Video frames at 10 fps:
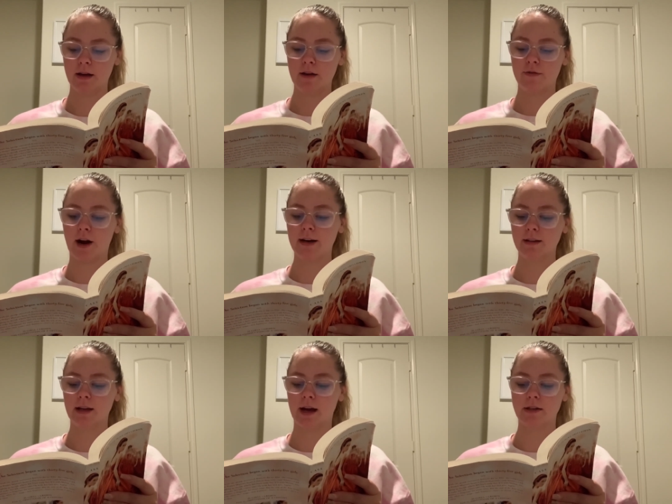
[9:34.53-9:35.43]

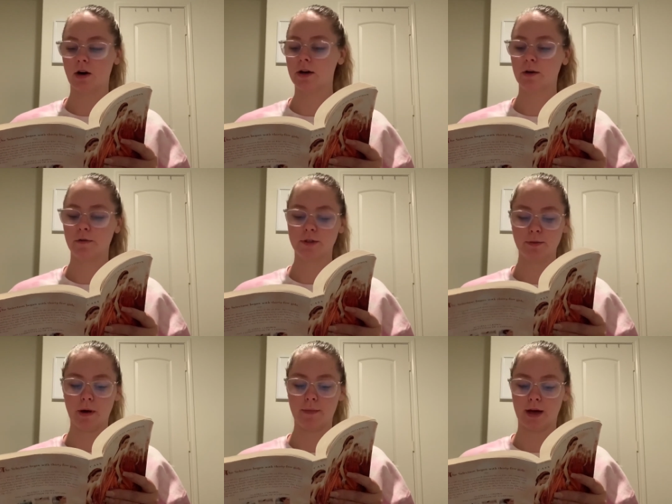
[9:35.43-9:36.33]
Finally, I darted over to
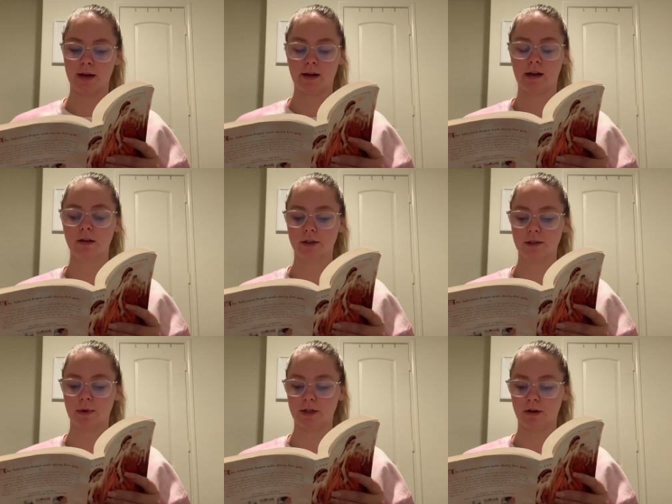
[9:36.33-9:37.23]
my bed and
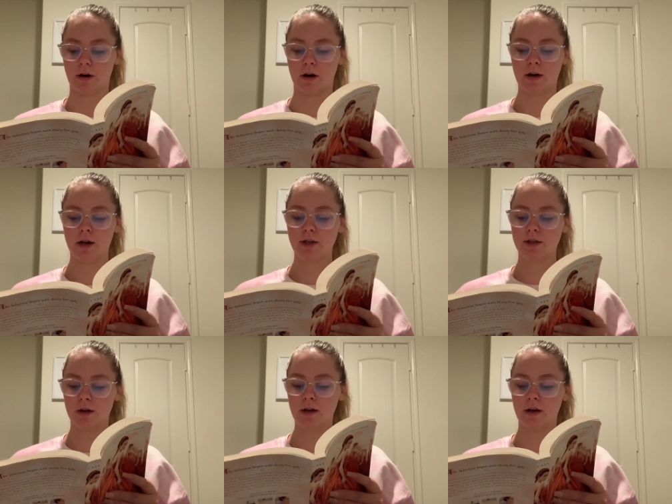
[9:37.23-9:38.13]
clutched my jar.
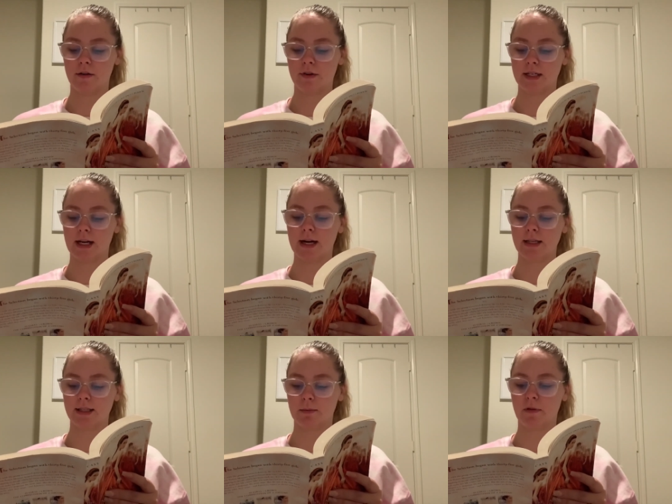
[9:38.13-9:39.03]
Sure enough, a tiny
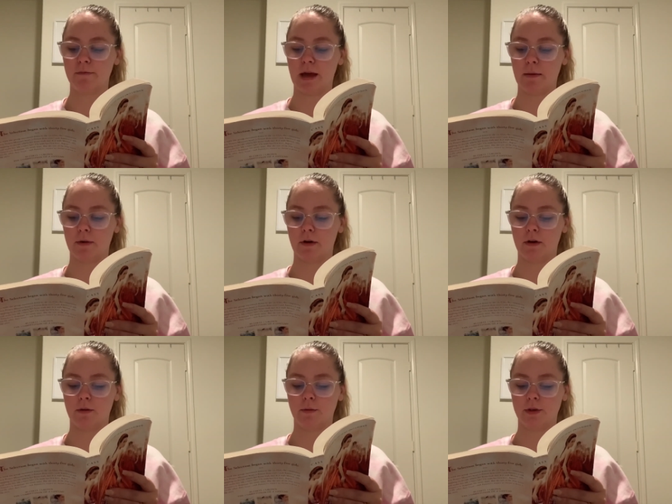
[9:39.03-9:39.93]
slip of
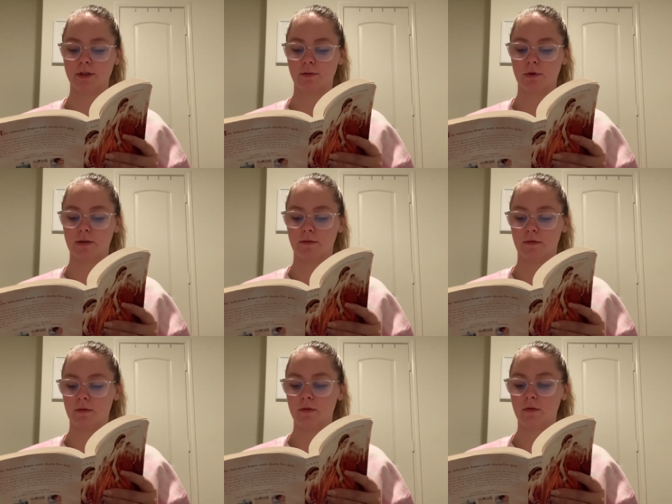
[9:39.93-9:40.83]
paper was written,
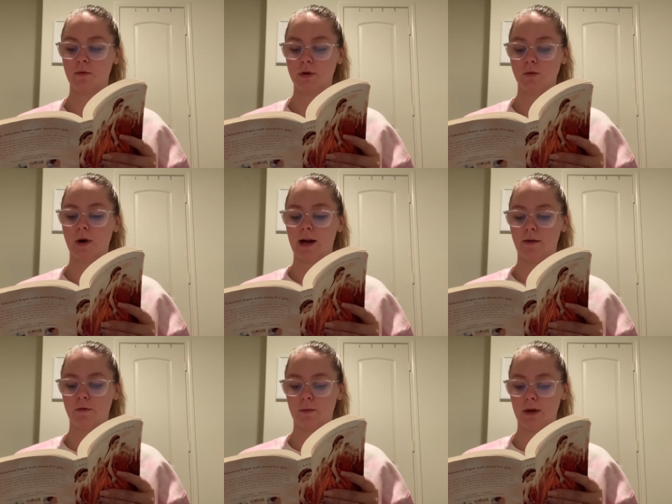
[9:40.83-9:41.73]
was
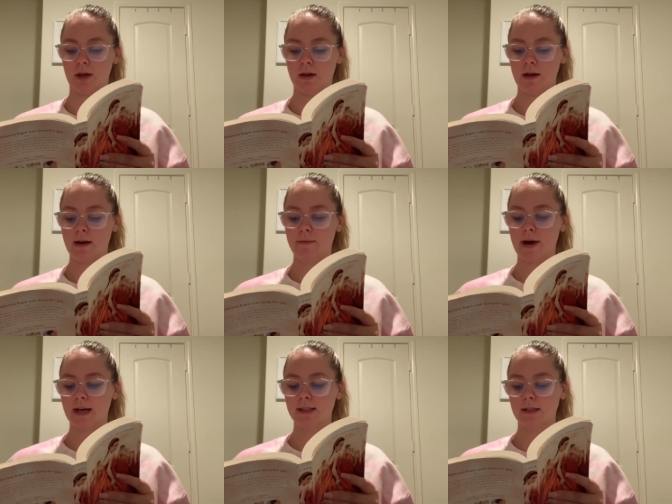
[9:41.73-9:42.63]
waiting for me.
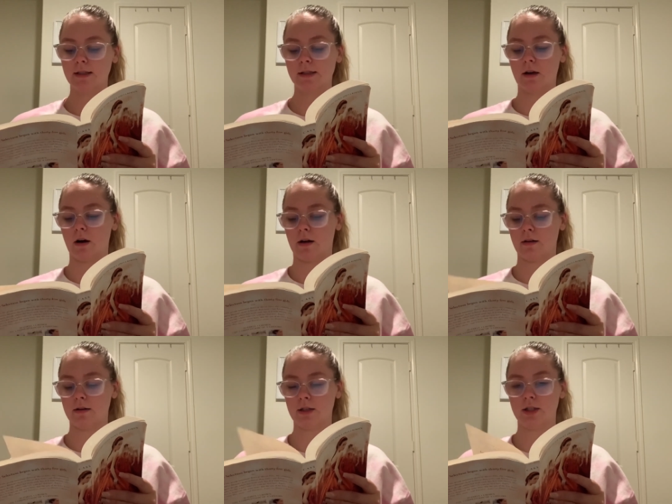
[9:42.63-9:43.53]
Maxon is gone.
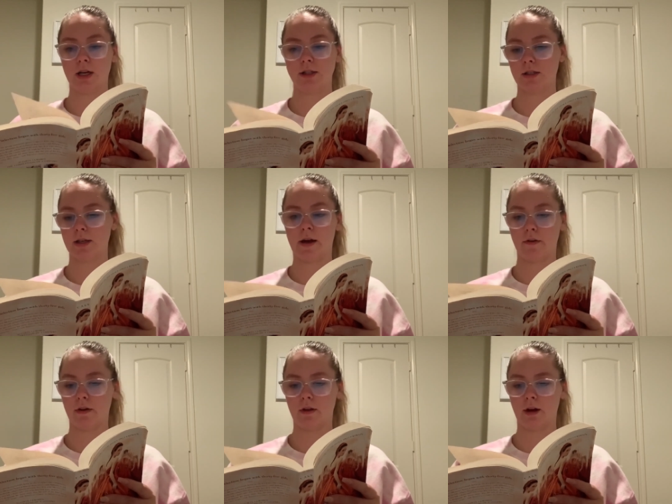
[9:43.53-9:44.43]
This changes
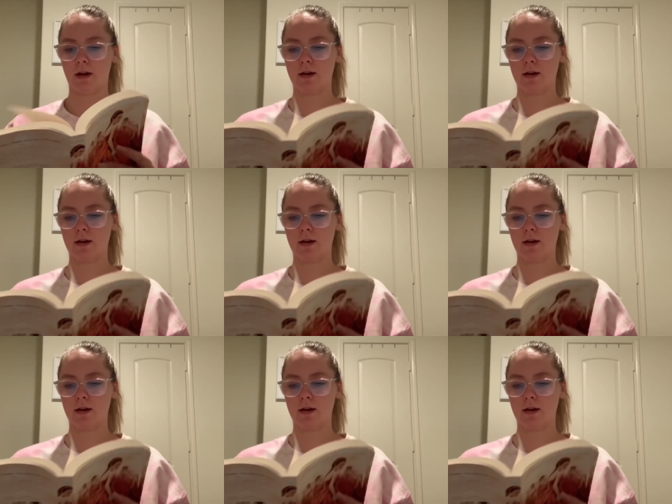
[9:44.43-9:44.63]
everything.